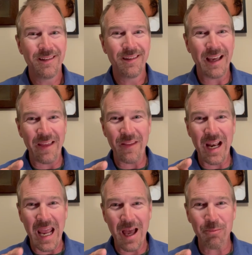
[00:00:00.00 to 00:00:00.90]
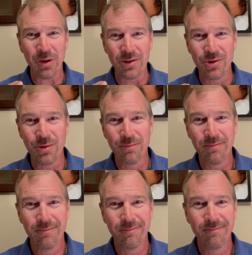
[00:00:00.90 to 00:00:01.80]
and that happens,
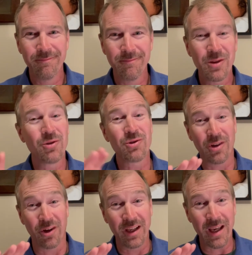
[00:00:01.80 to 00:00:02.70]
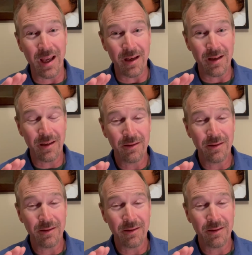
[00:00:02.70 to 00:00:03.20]
start again.